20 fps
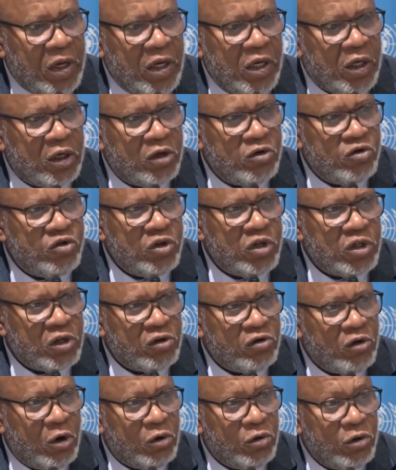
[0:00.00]
Many
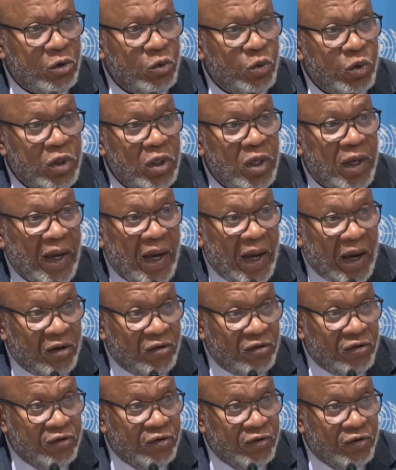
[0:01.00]
countries around the world
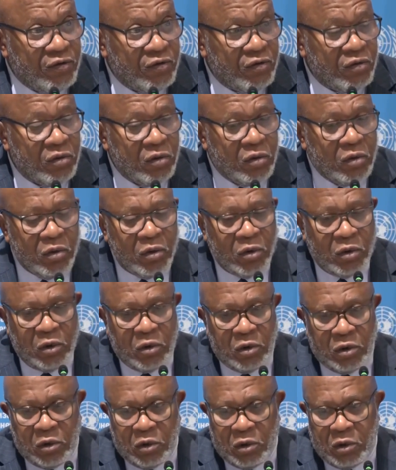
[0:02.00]
have.
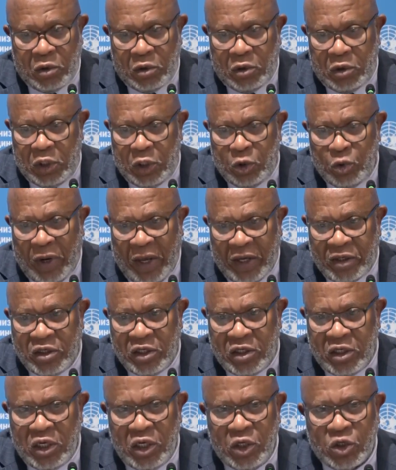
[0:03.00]
The
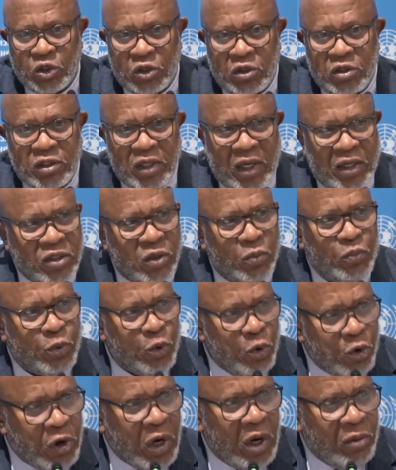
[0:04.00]
United Nations has a
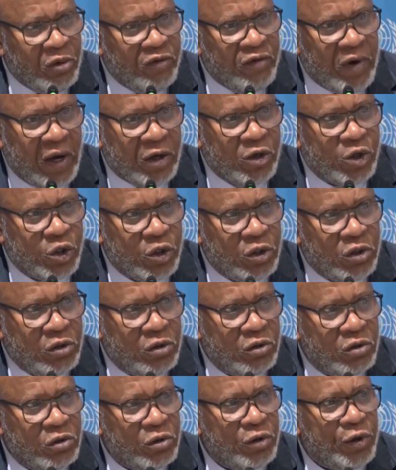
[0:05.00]
program of
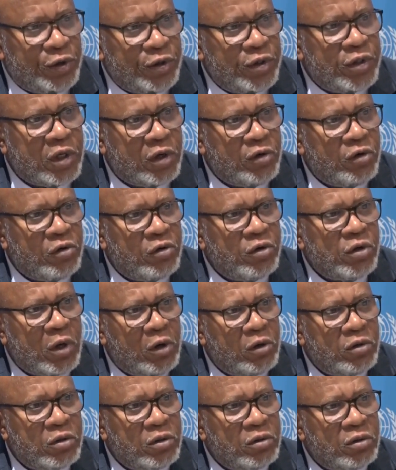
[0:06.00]
action on, terror,
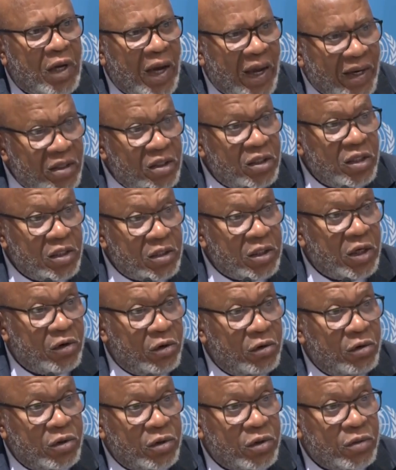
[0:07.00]
on
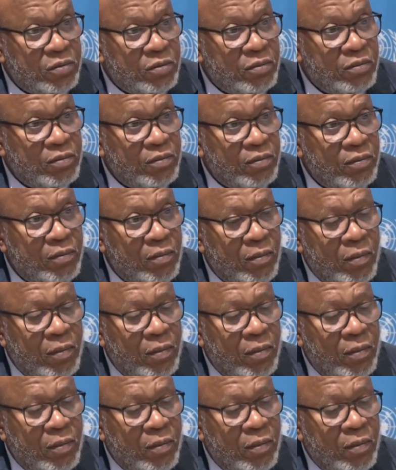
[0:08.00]
anti-terrorism,